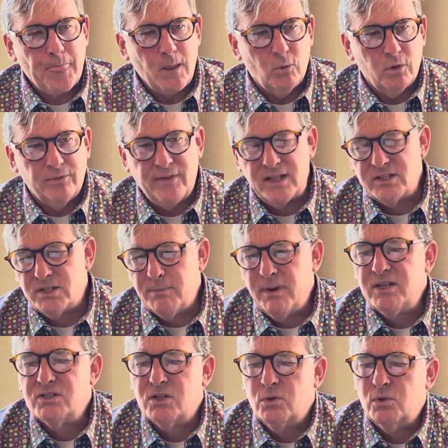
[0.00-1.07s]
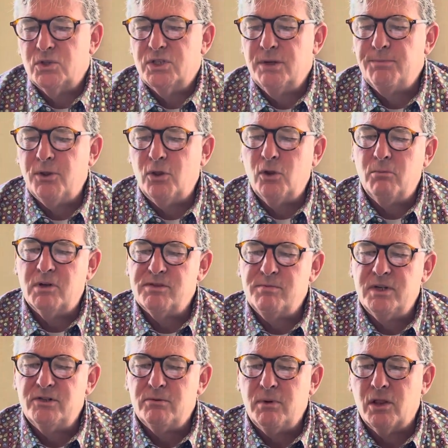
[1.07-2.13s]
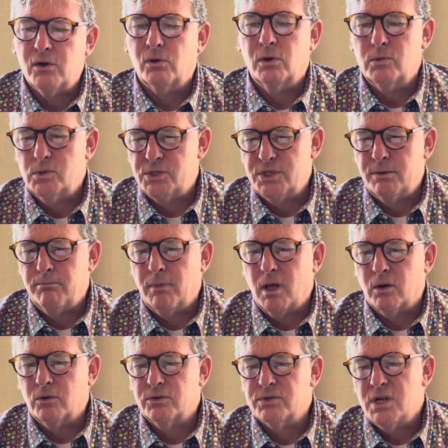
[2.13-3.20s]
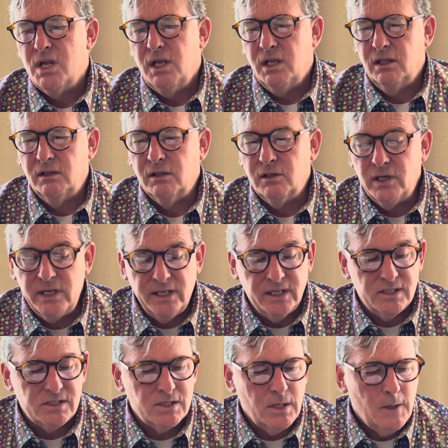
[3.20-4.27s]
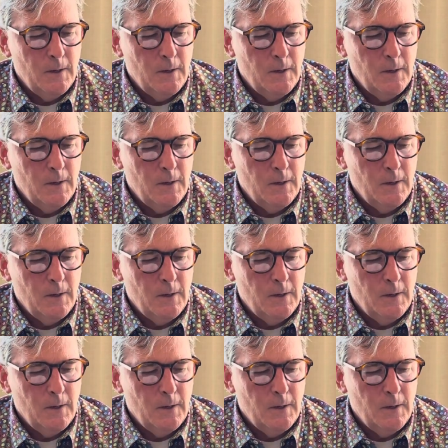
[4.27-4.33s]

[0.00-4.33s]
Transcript: Well, if that's the best ownership, then there must be some other ownership models, and there is.